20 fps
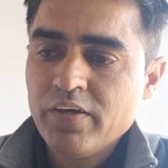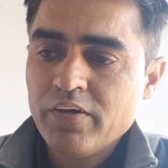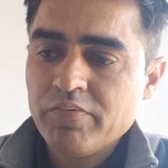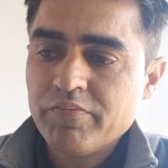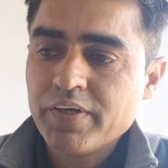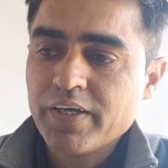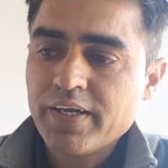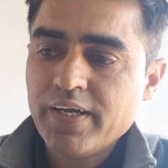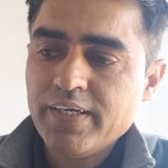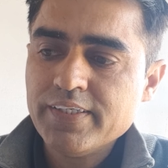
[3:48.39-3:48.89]

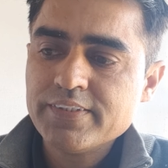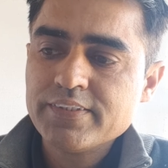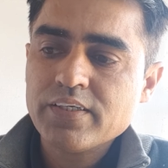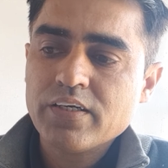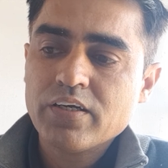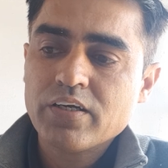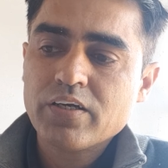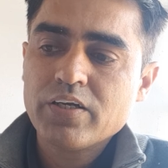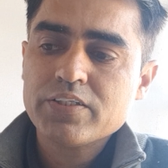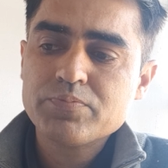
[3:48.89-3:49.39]
Whereas
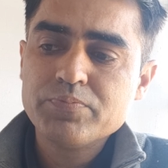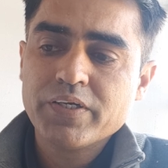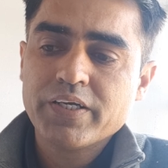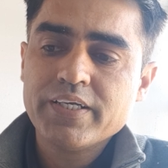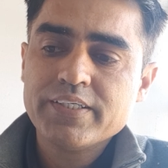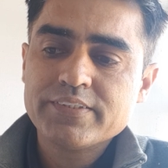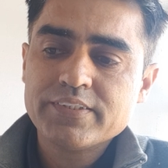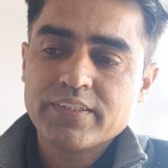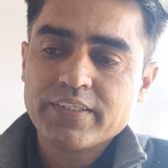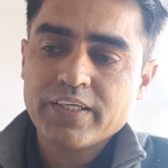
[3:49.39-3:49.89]
crosmic
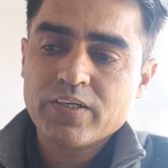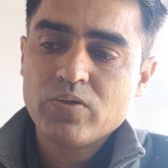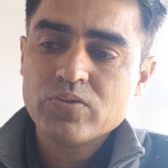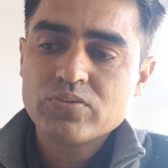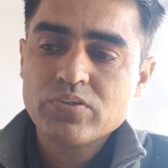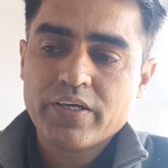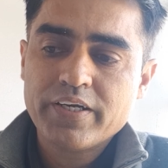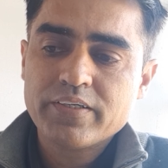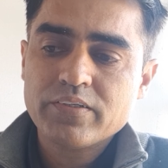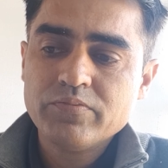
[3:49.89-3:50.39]
acid can
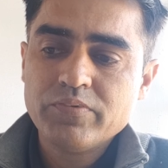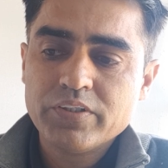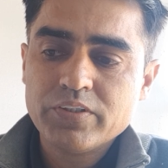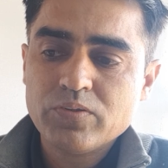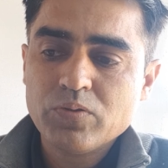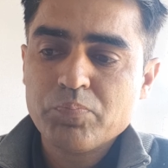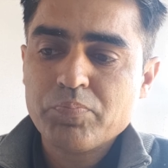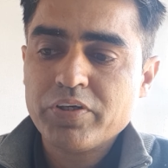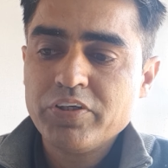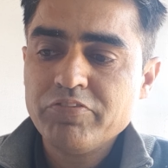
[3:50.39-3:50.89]
also get converted
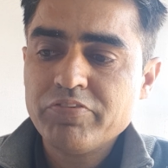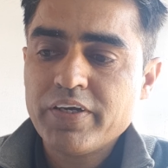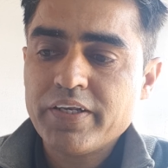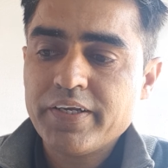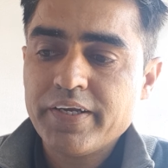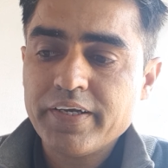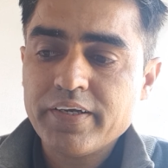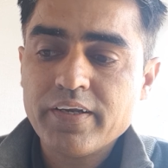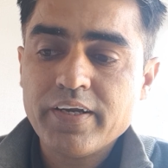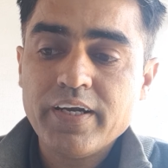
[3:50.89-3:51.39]
to
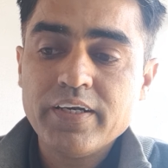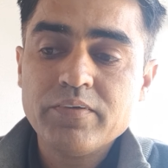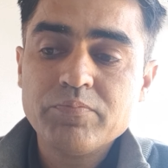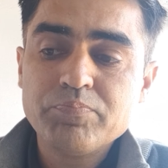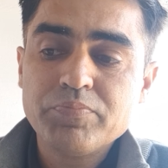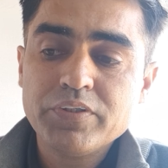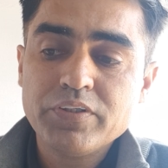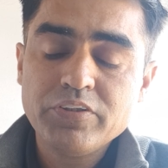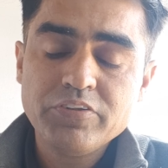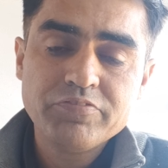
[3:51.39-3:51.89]
prephanate, and
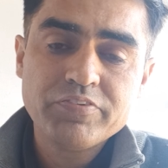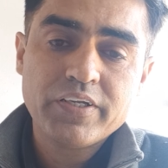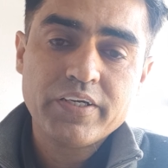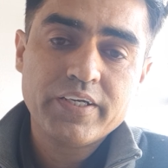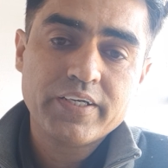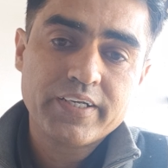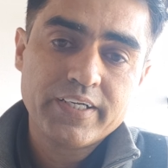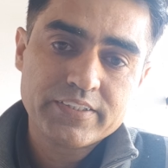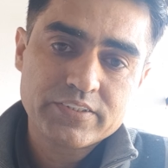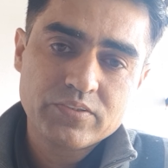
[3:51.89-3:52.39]

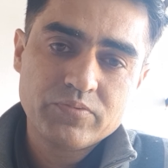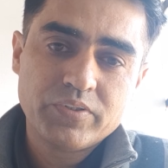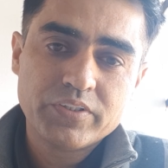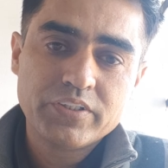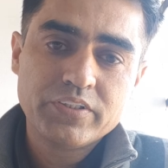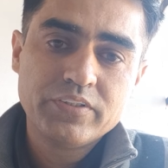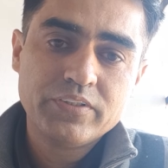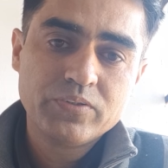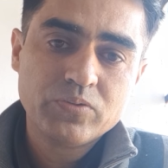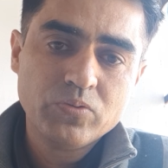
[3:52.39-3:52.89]
prephanate gets
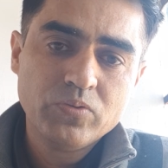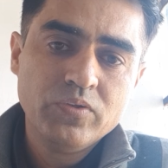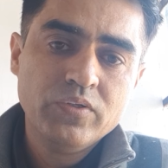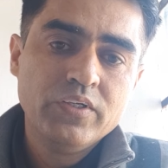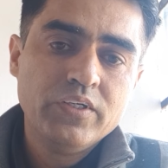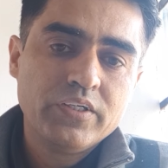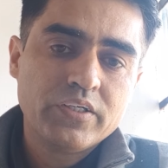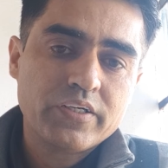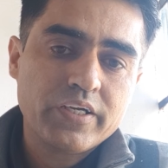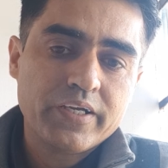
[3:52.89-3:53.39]
converted into
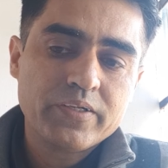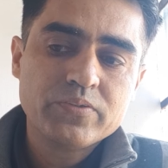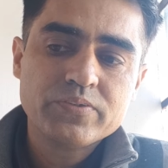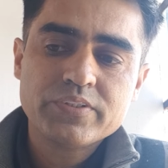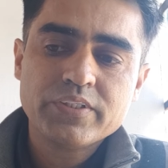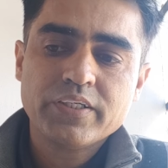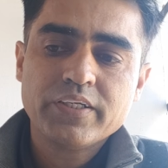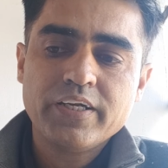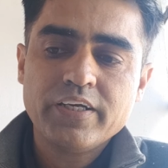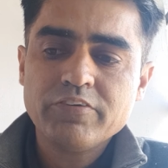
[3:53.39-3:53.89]

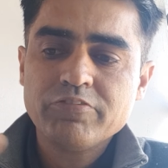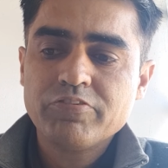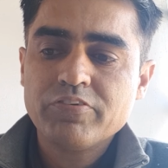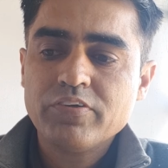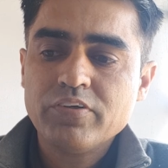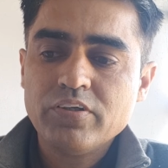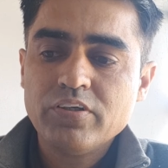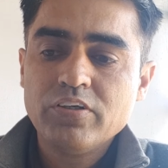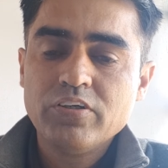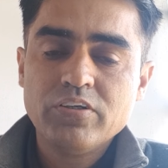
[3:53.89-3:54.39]
tyrosine and
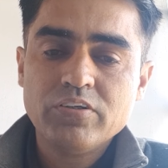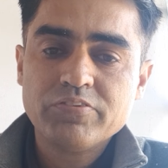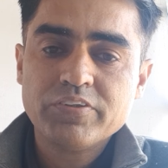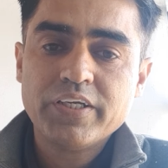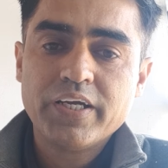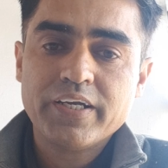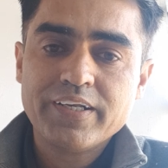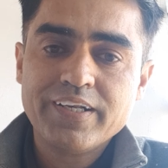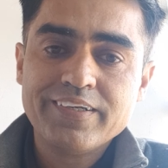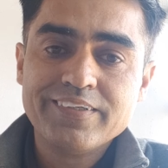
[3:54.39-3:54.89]

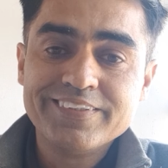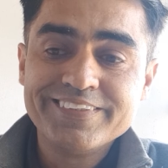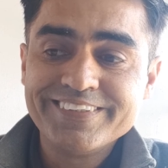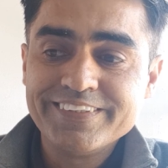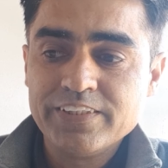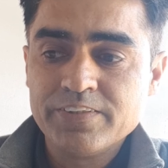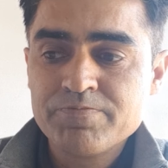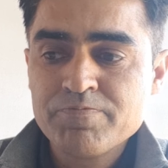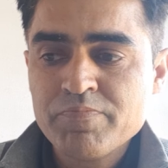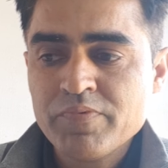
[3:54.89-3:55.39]
phenylalanine.